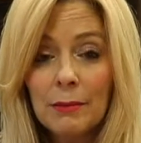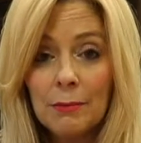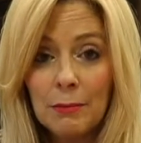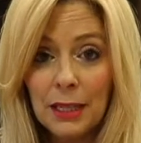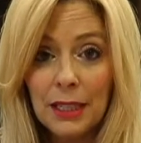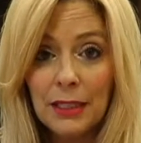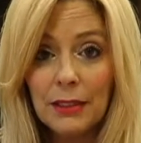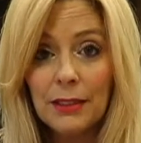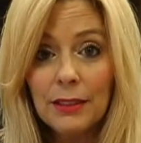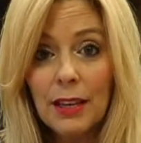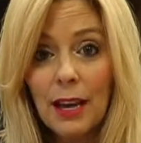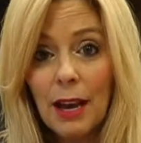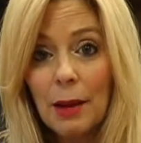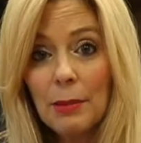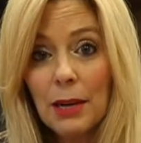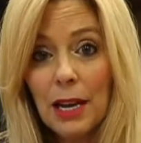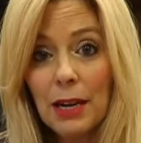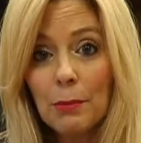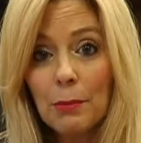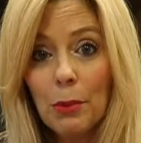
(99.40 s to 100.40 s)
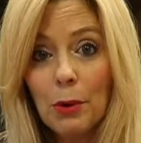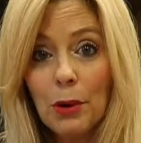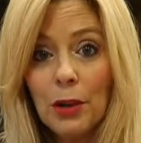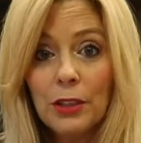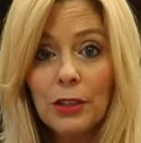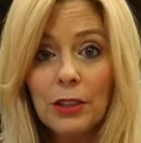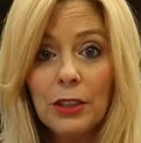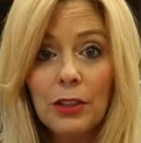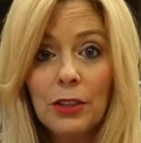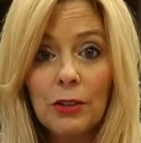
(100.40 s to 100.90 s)
means I'm not
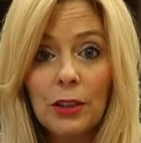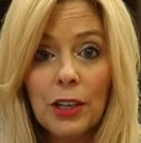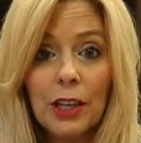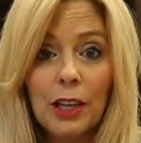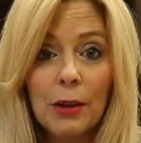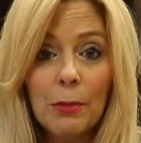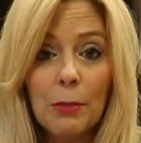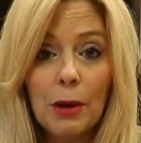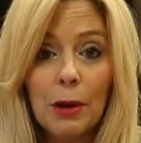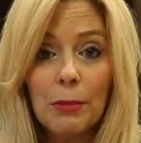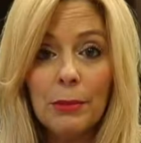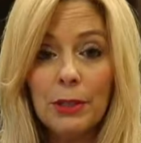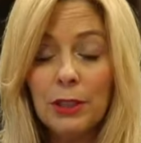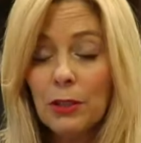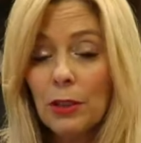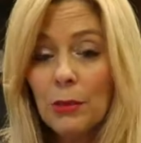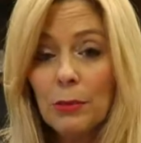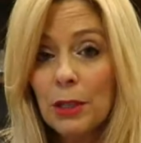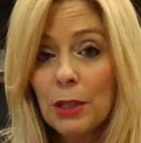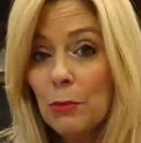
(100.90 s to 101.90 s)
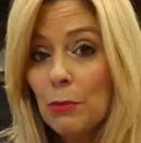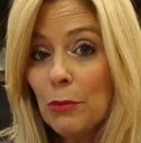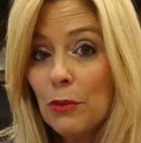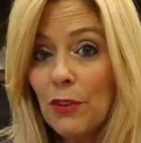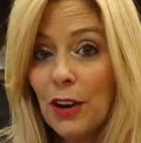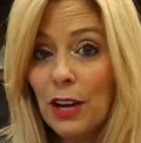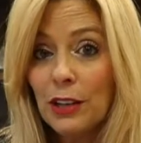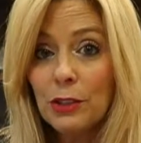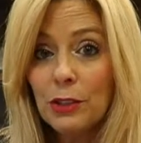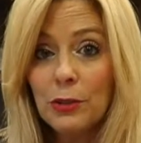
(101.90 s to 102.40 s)
important, you don't care about me, so I'm going to move
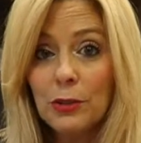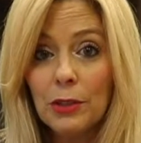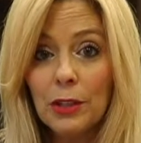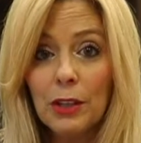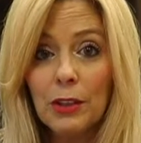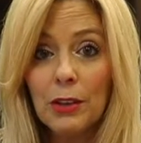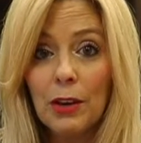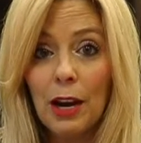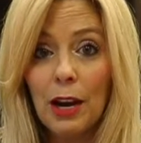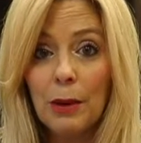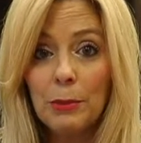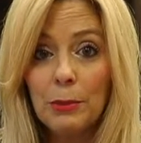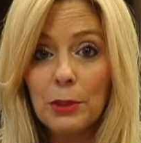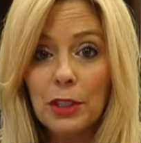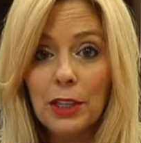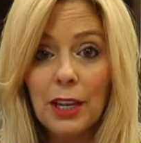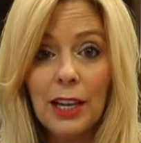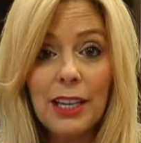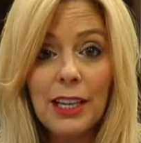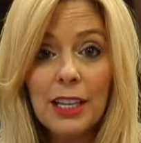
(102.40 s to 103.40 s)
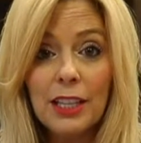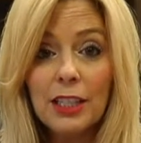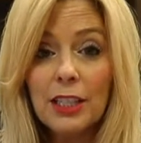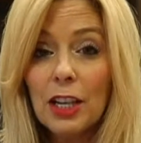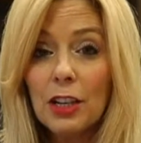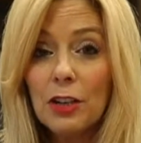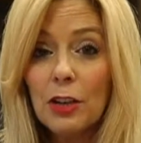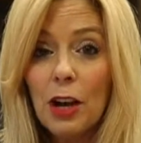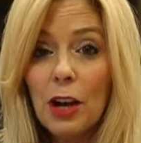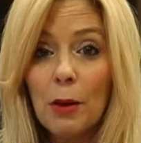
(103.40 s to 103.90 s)
on to another option. I can't
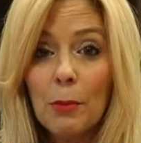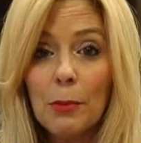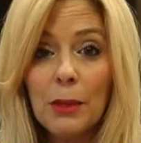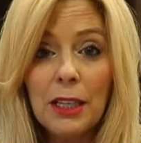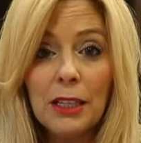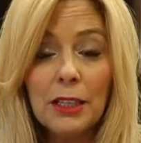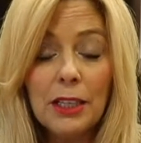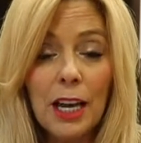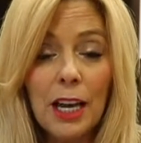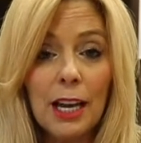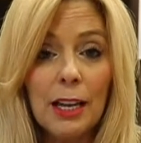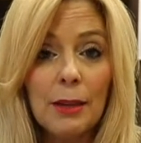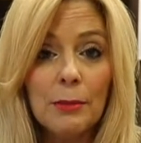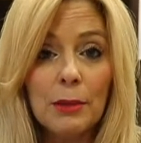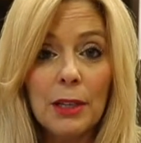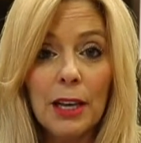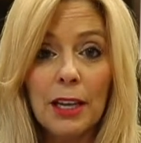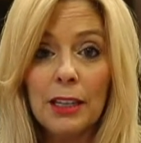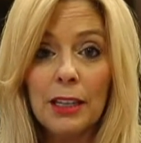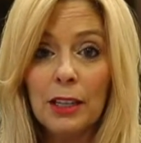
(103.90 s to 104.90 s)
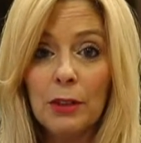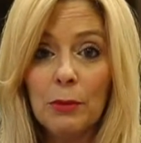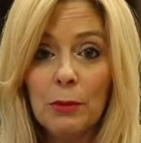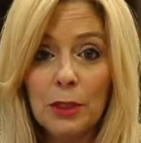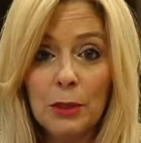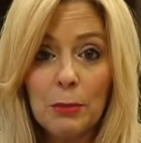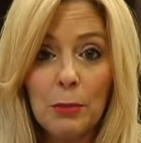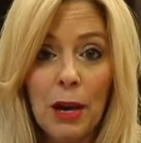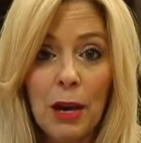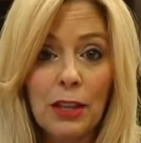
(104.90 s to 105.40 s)
tell you how many times I get a
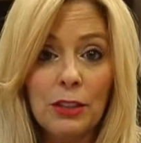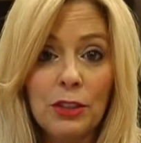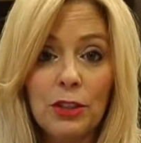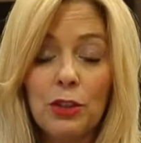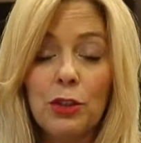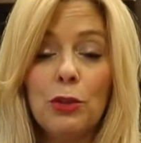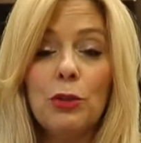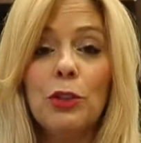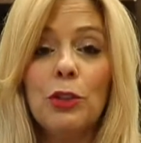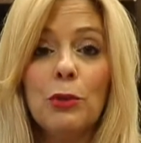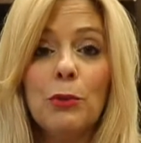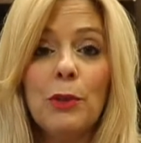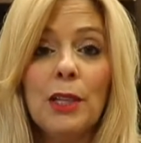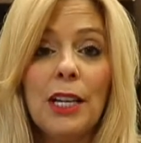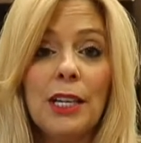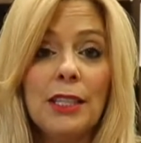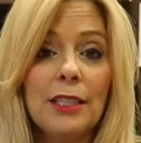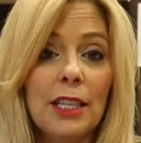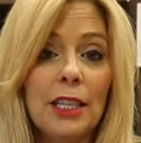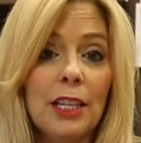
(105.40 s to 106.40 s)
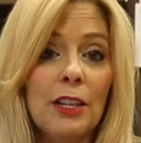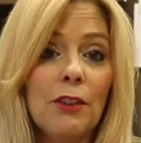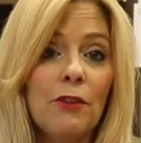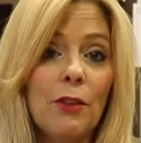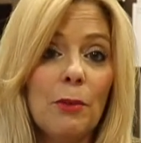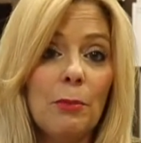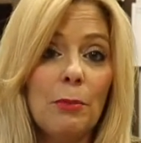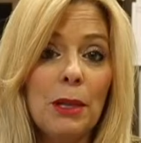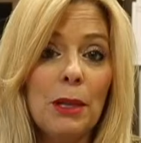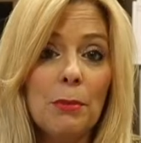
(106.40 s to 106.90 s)
response 2 to 3 days later
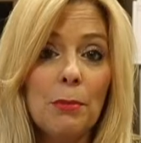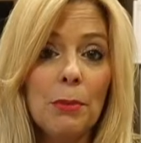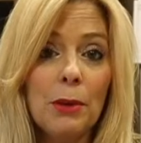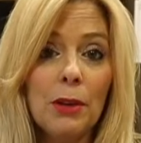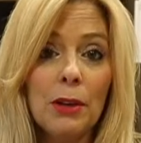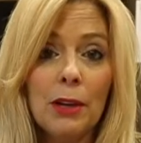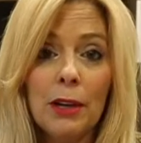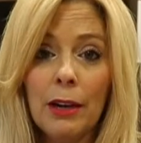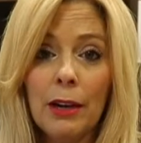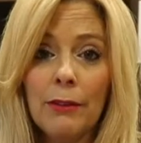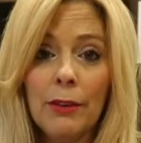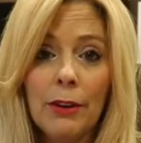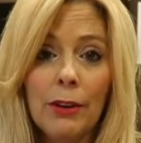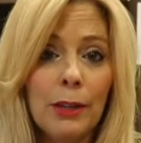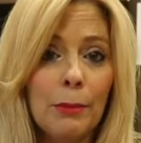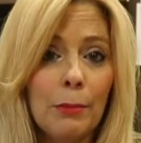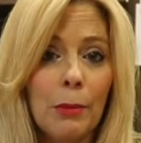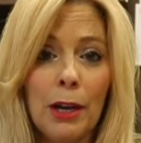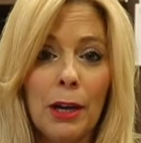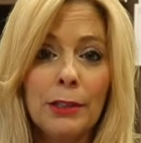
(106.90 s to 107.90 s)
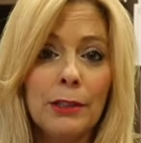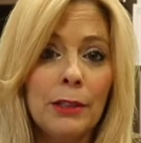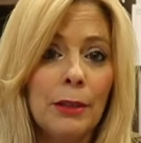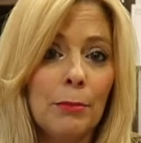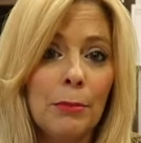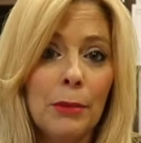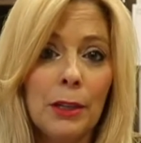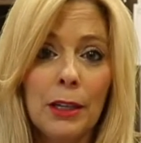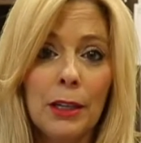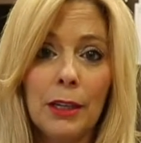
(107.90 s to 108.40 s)
from people, and I've already bought
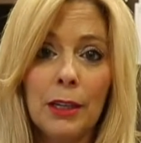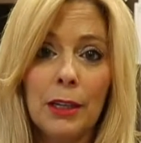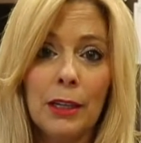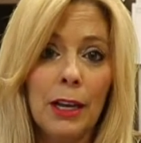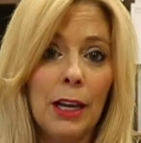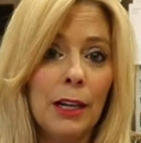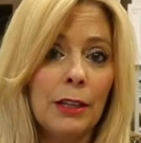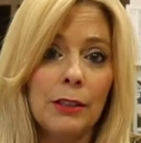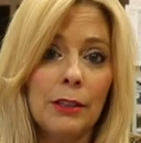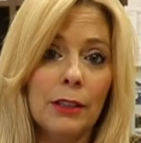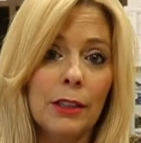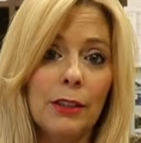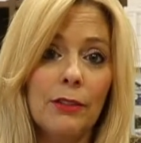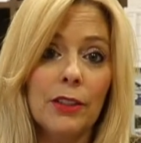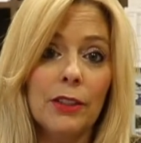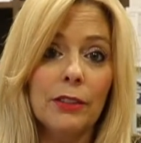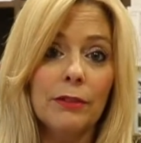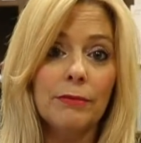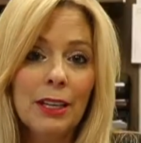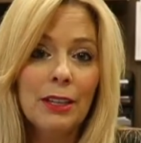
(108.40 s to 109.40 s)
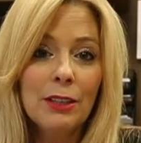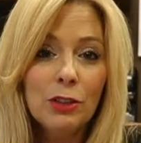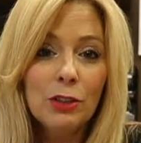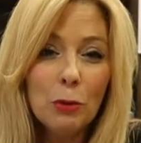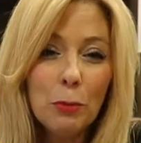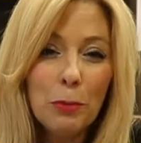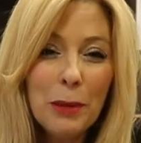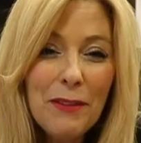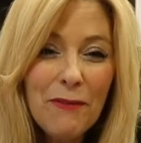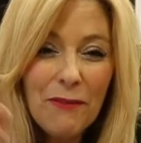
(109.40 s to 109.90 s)
something and had it delivered.
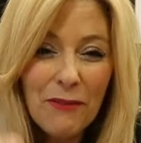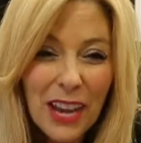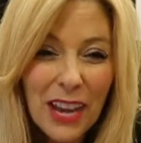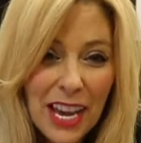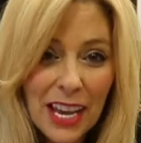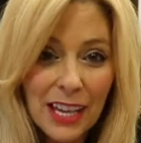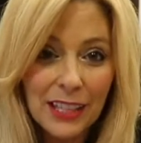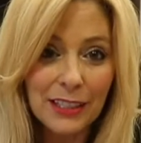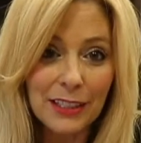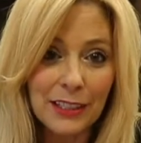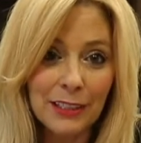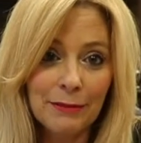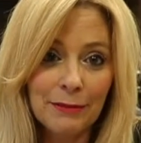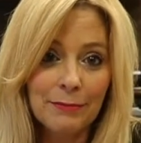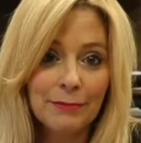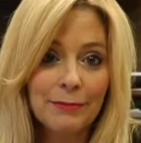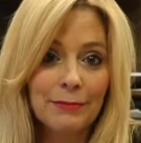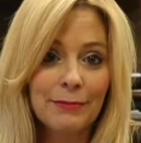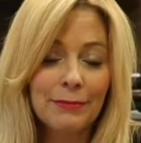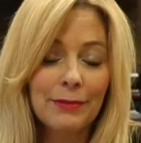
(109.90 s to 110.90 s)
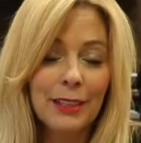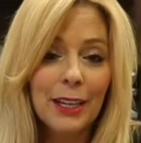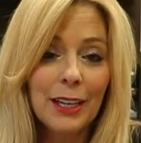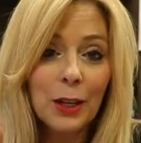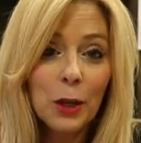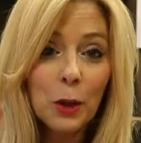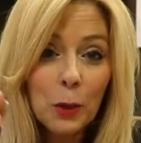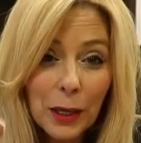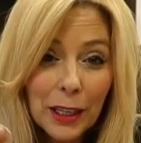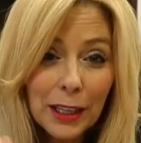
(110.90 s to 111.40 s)
So be fast.
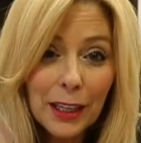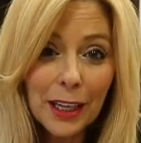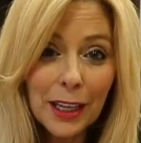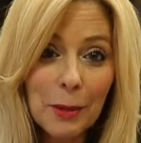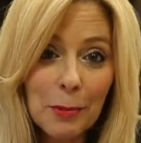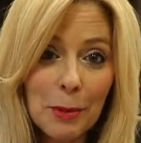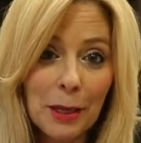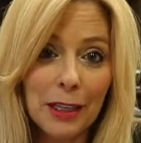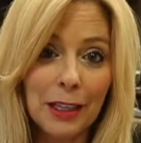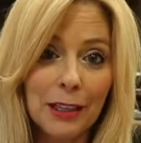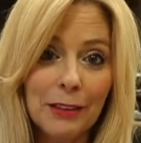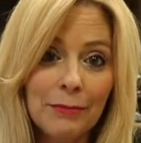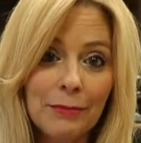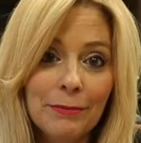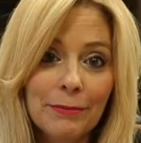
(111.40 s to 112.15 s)
Quick like a bunny.